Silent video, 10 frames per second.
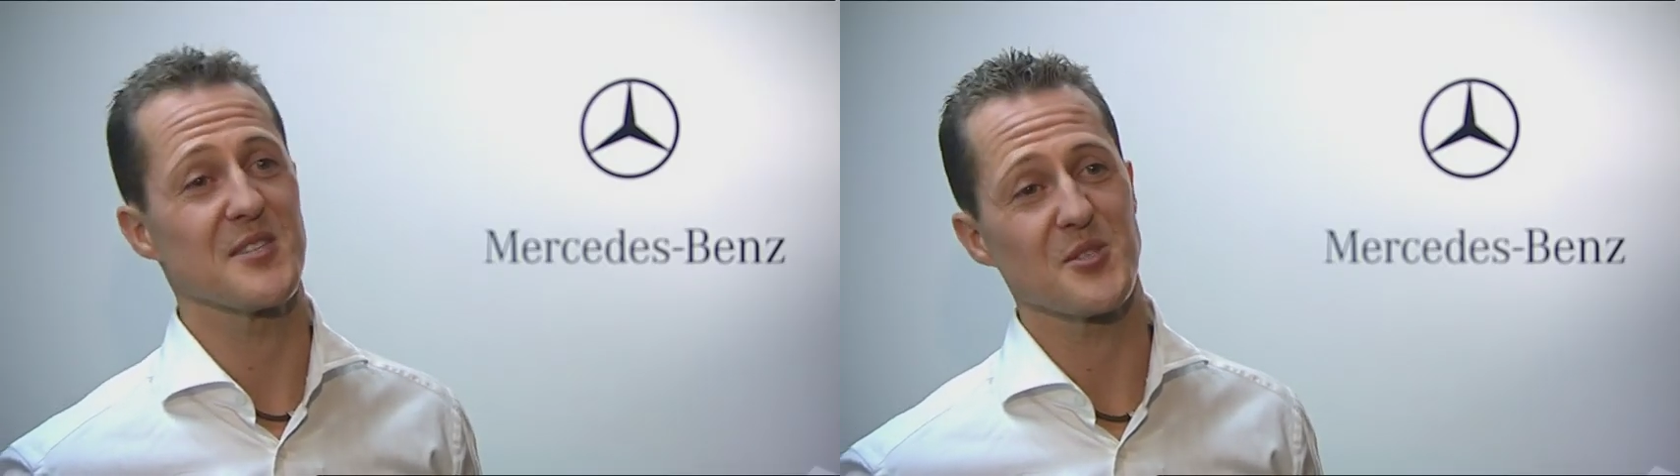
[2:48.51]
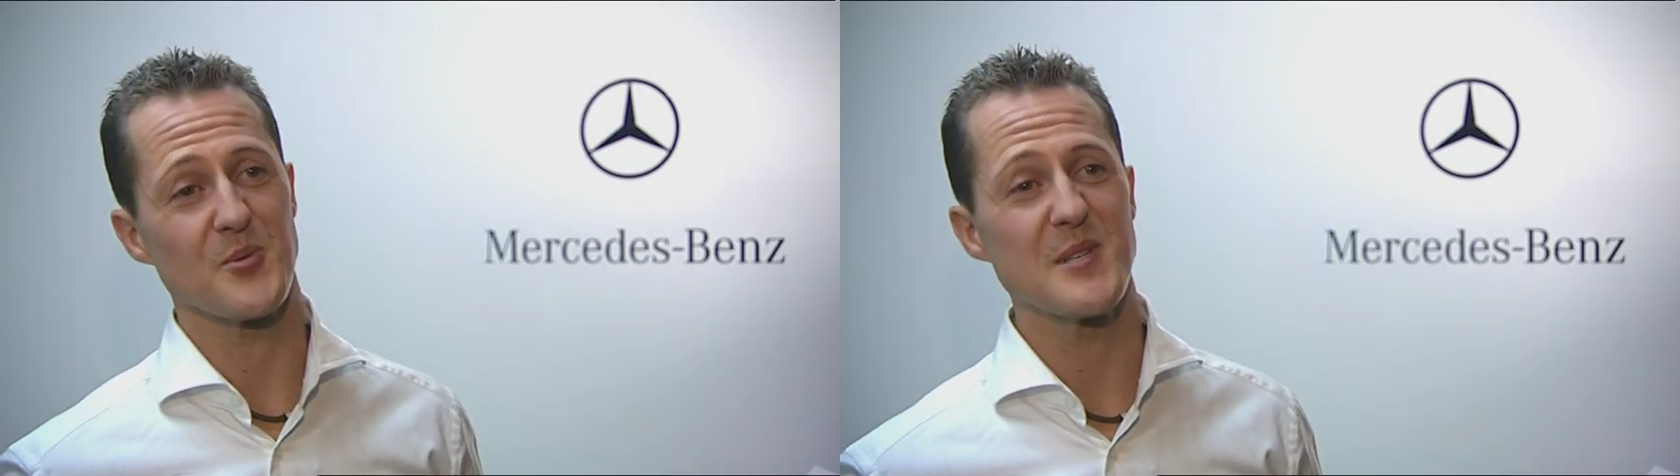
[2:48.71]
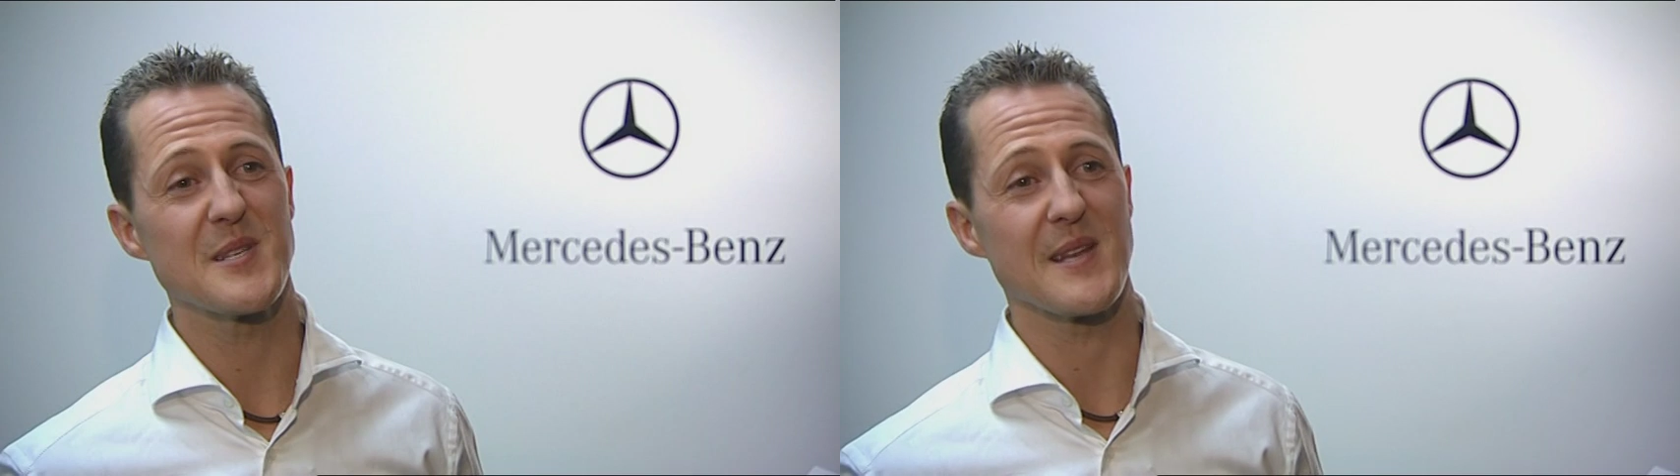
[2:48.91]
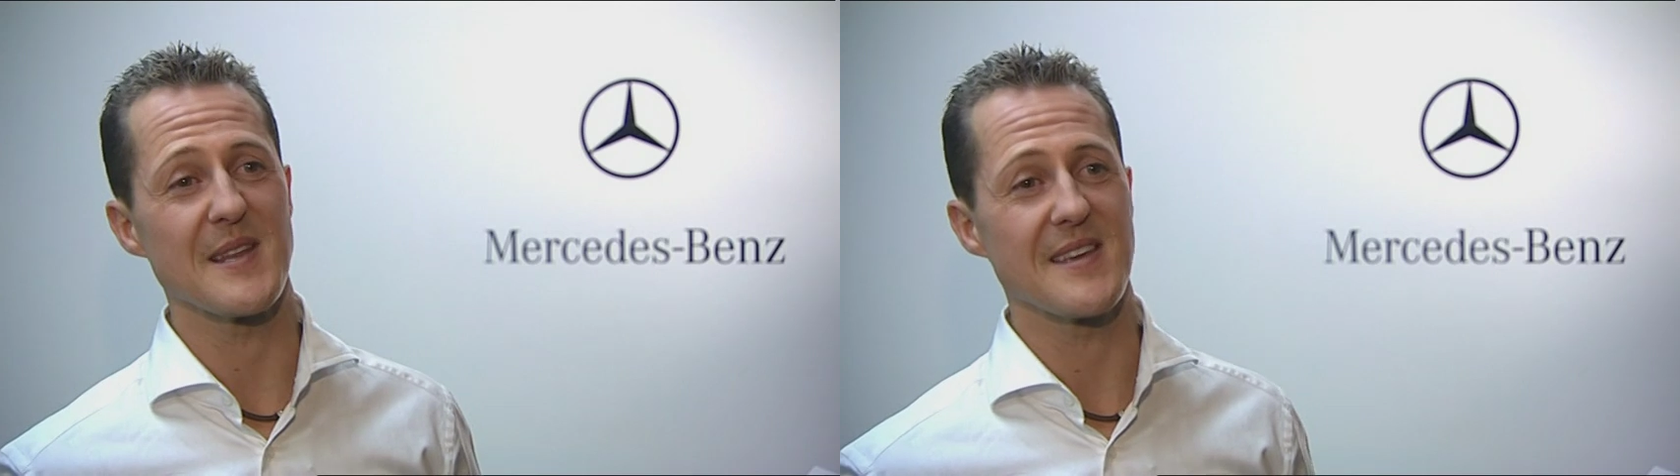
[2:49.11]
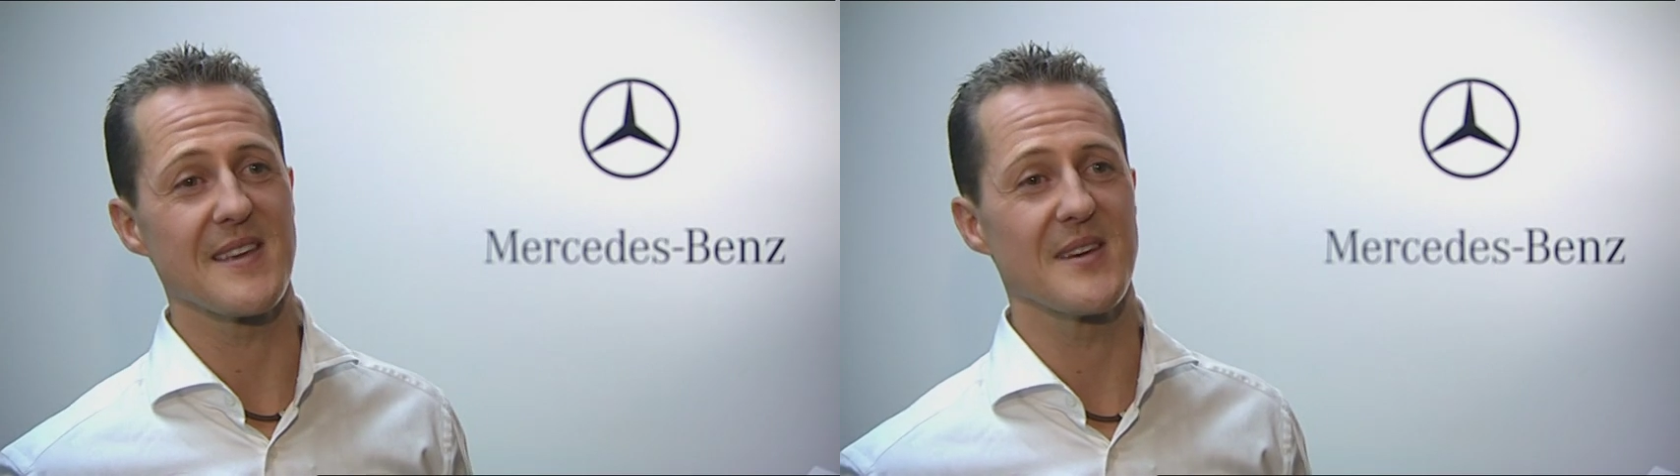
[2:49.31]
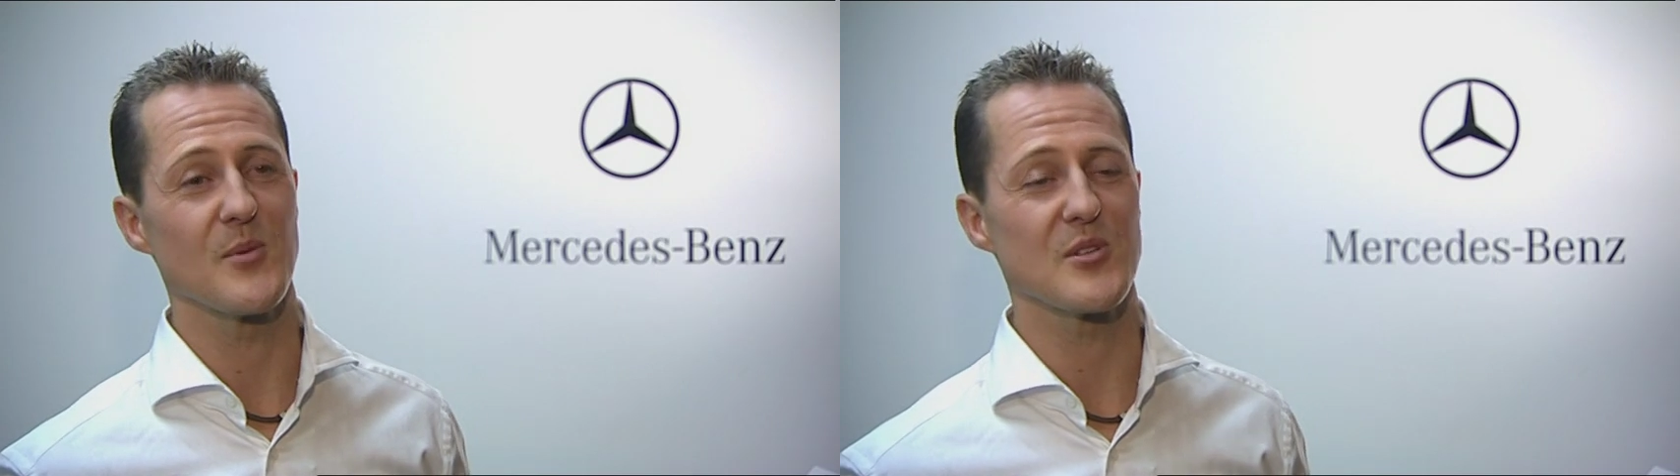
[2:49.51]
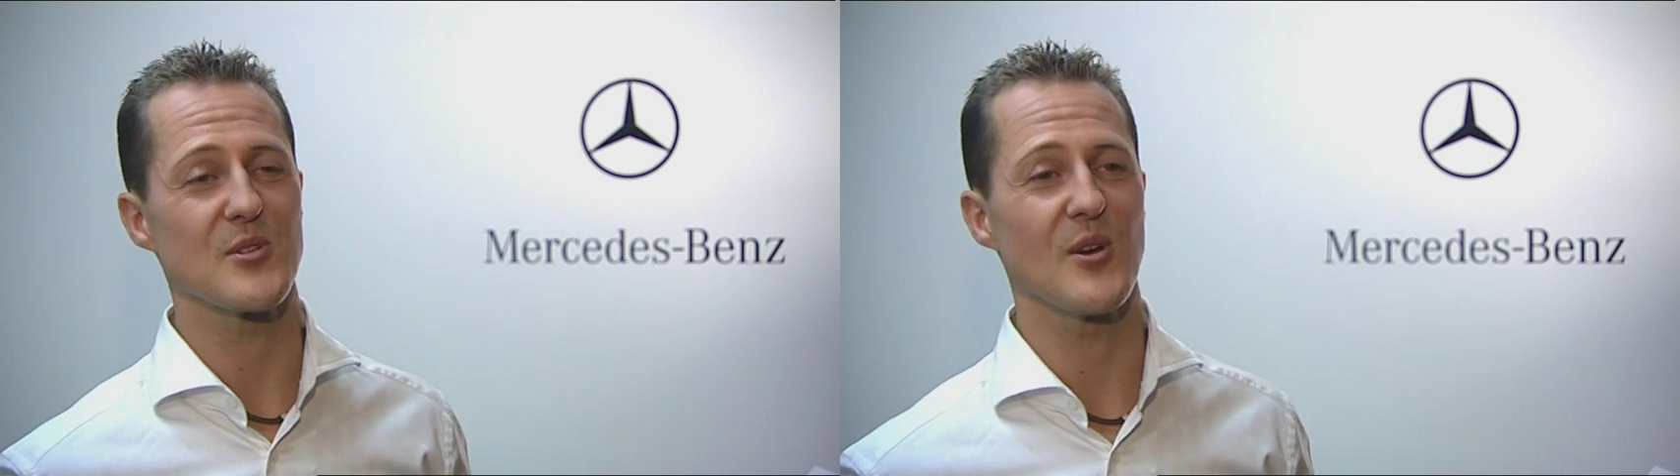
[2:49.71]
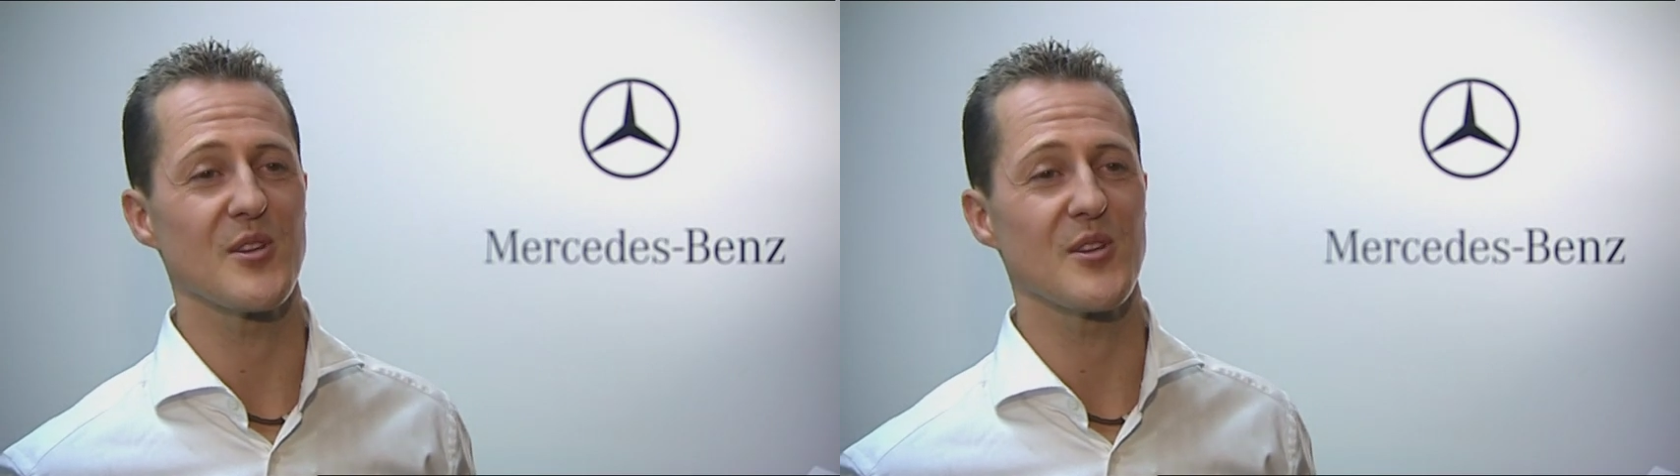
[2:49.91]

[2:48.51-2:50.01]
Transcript: just recently we saw